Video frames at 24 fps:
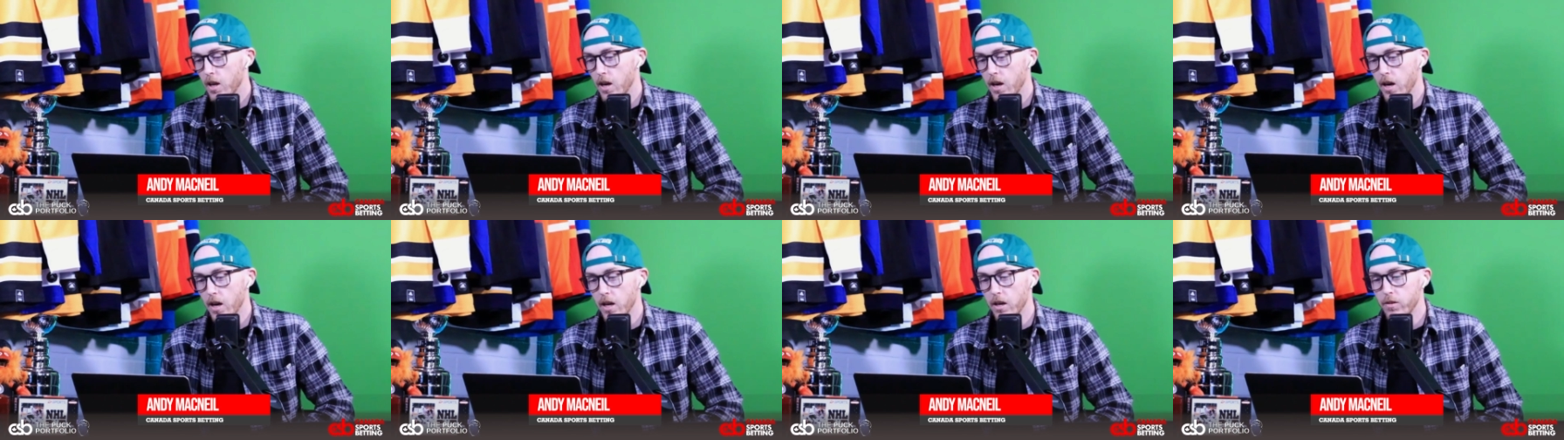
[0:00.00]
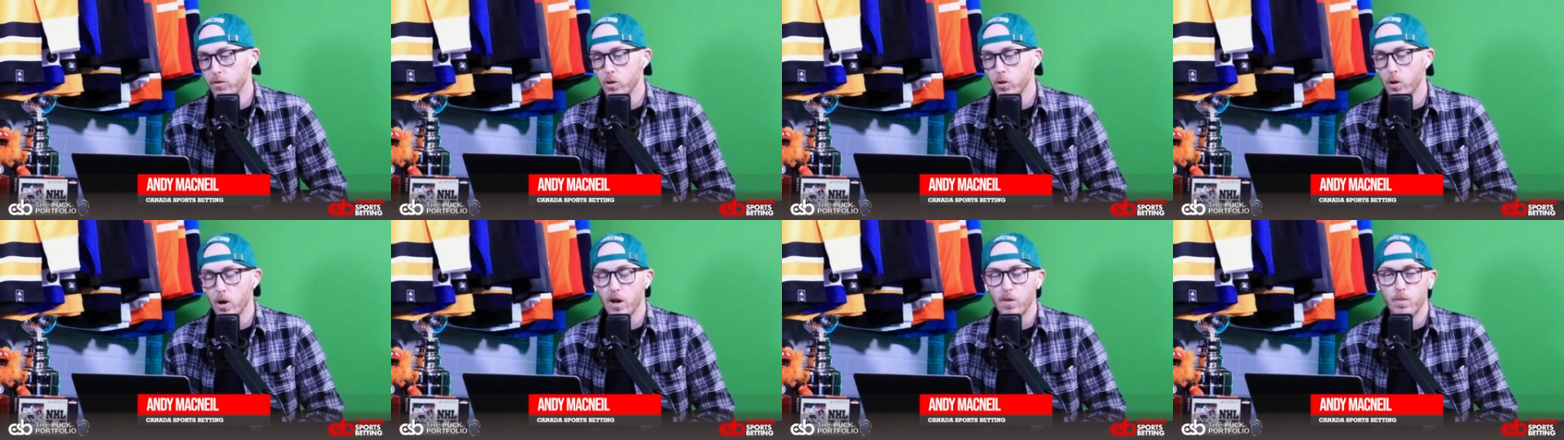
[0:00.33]

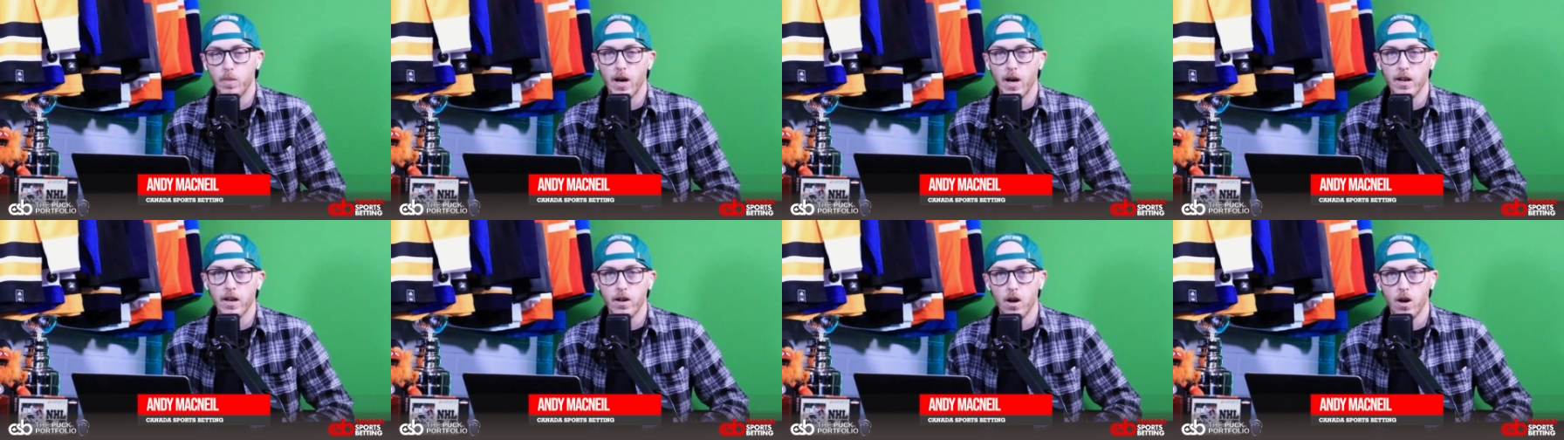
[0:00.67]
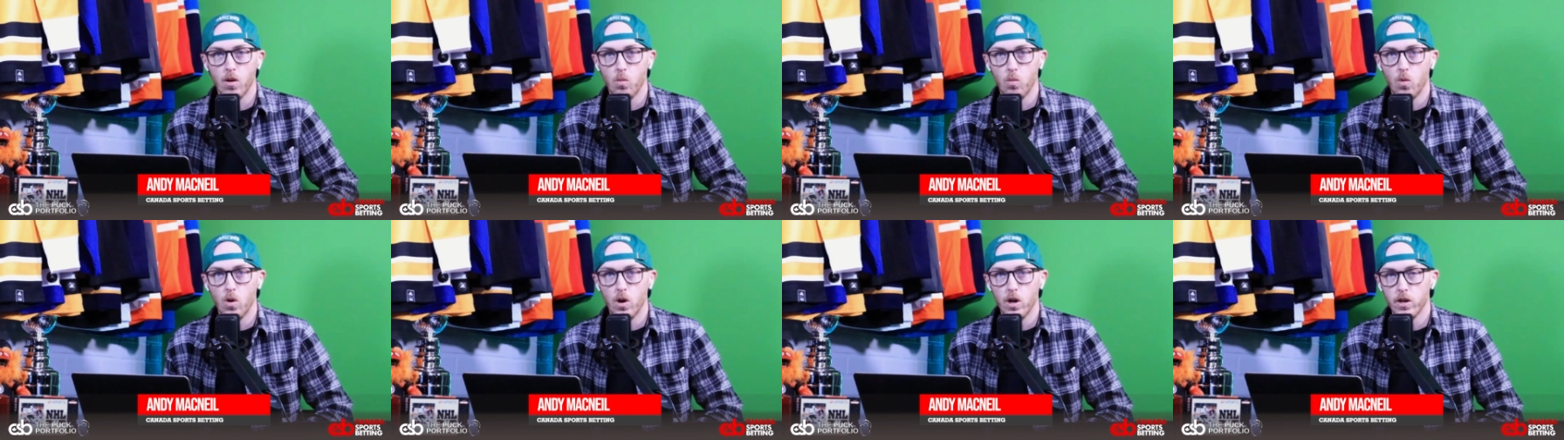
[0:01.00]
If you had bet
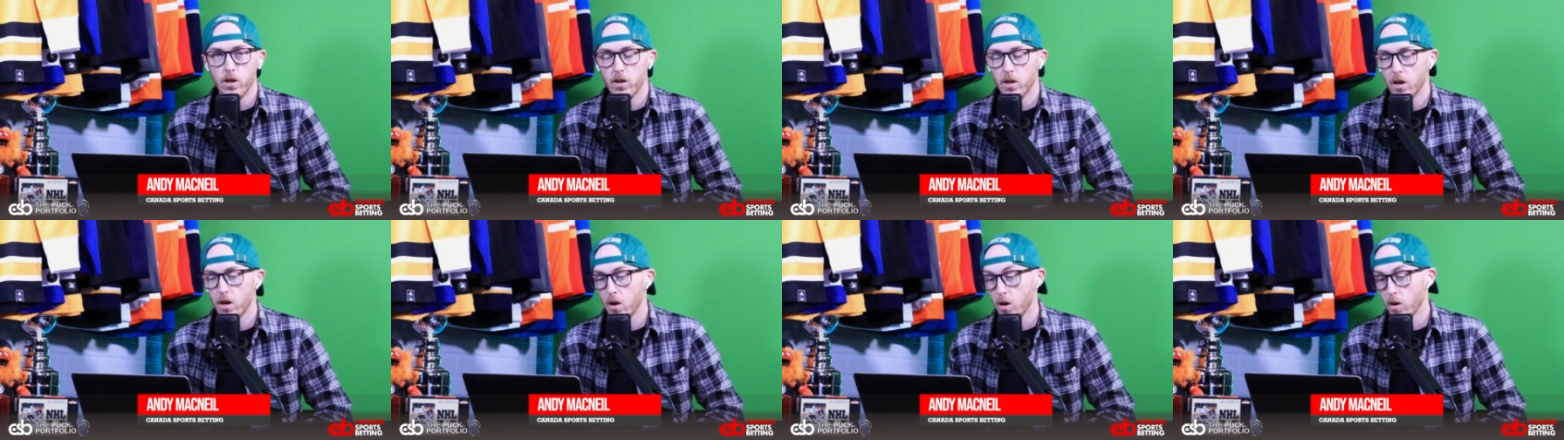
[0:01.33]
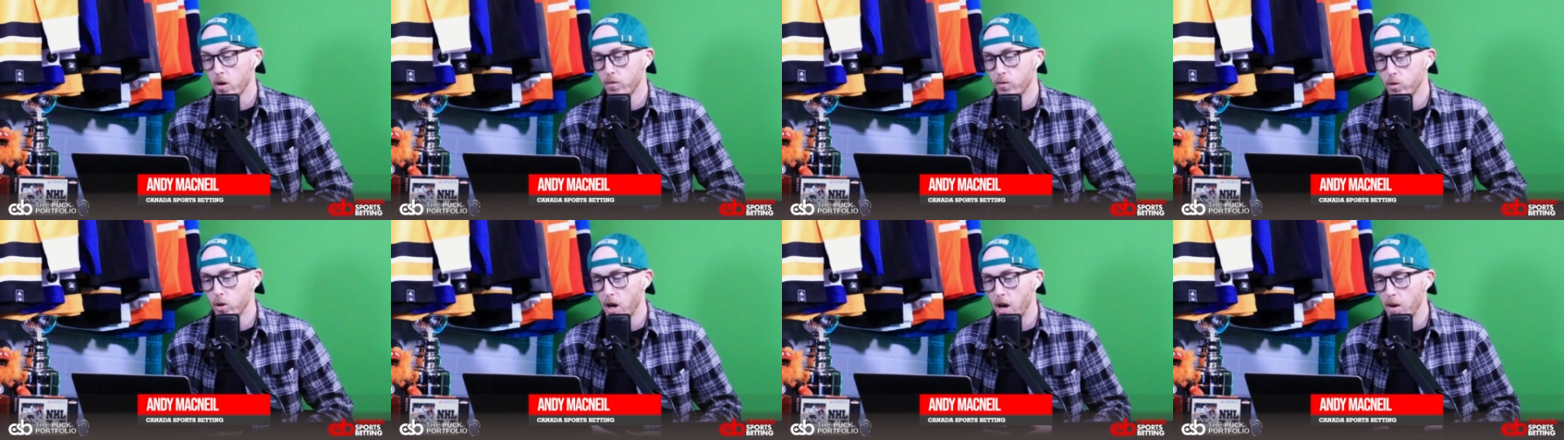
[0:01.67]
a one, or
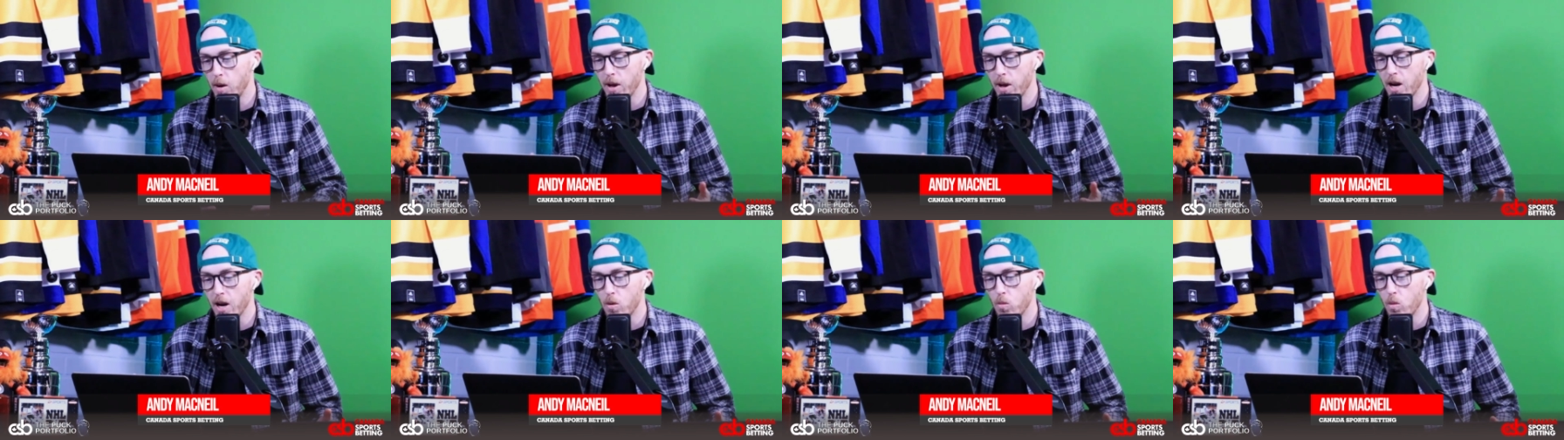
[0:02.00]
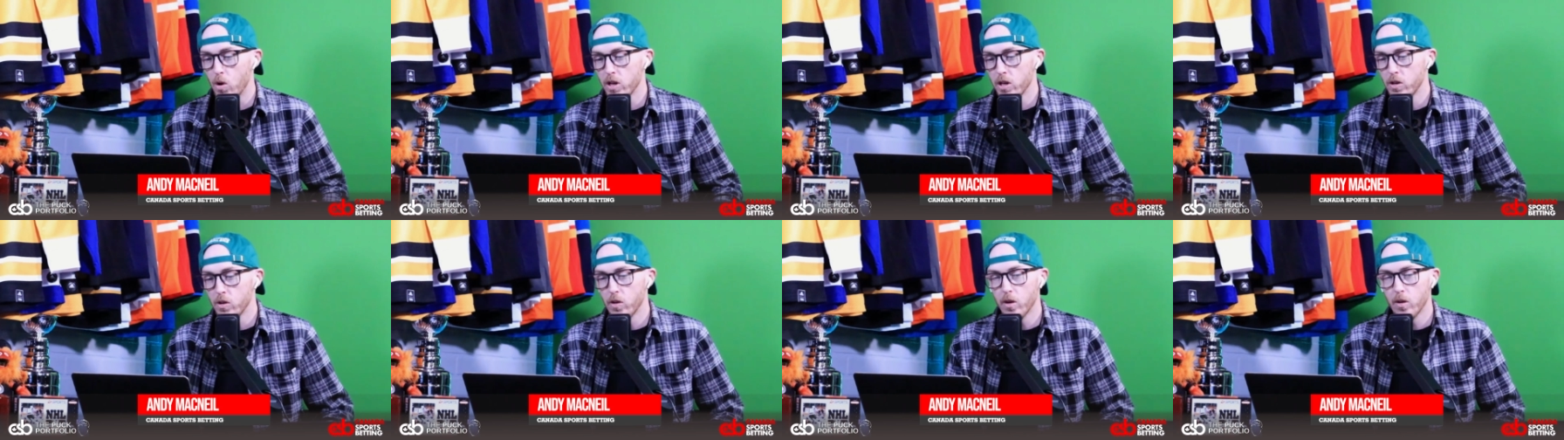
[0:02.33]
if you had made a
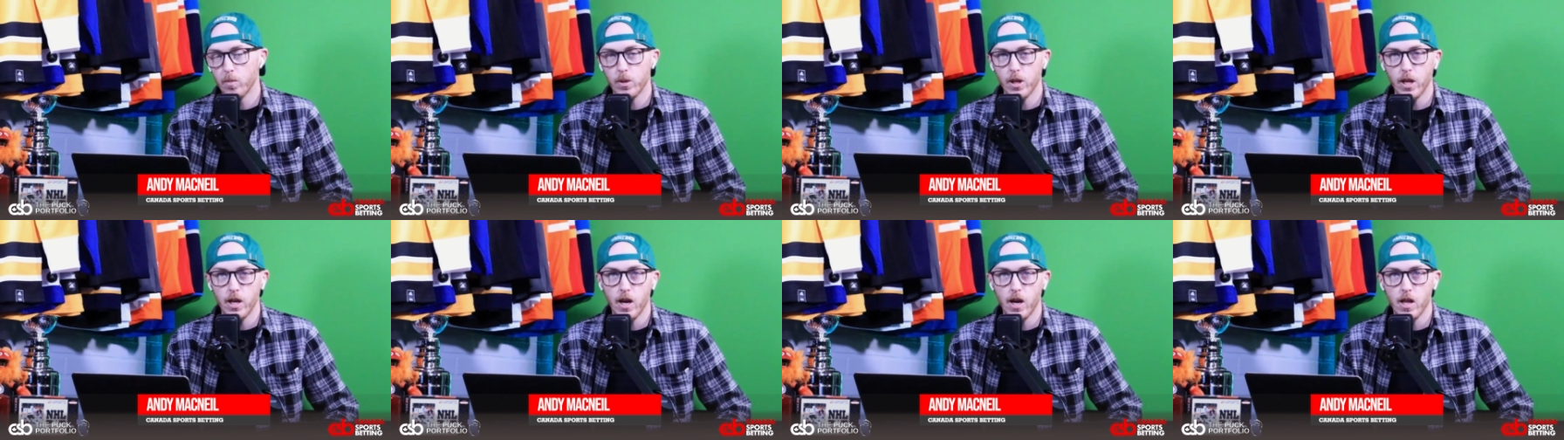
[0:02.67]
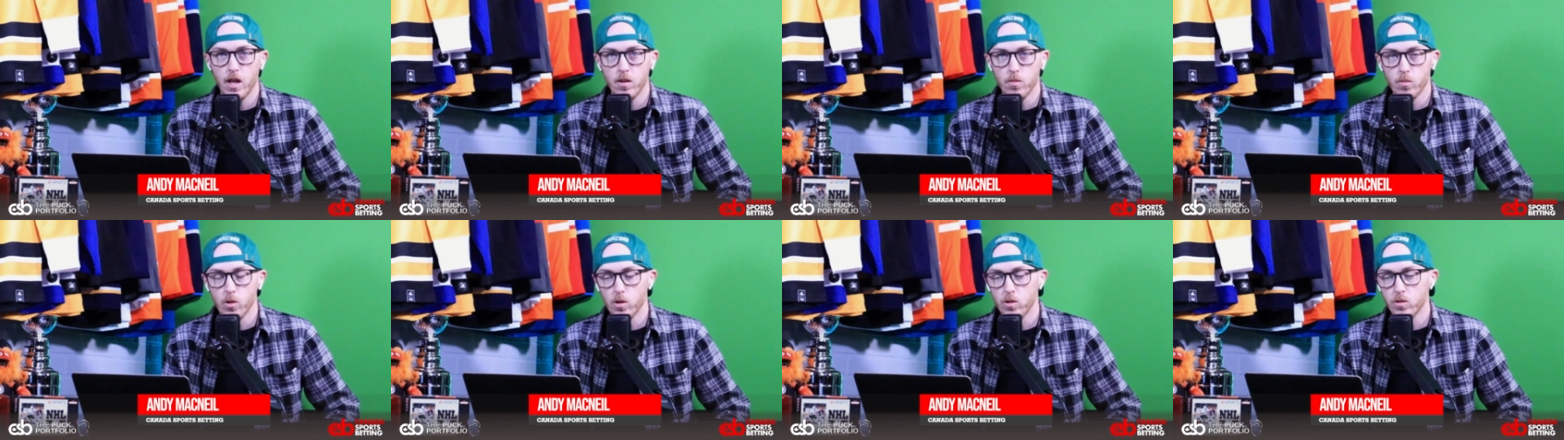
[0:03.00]
1 unit play on
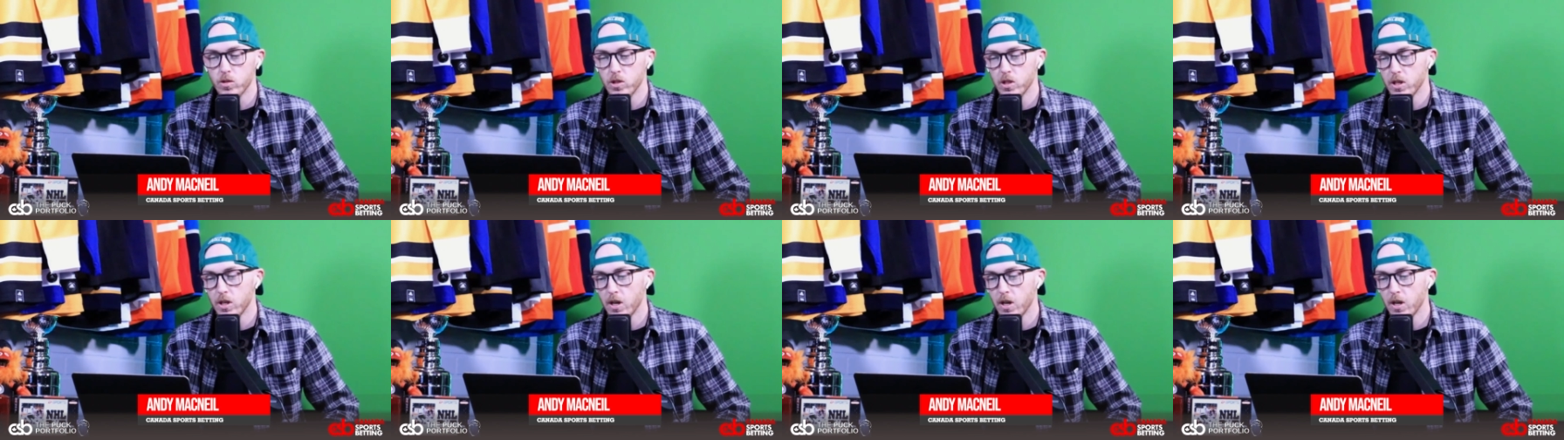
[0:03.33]
the Bruins in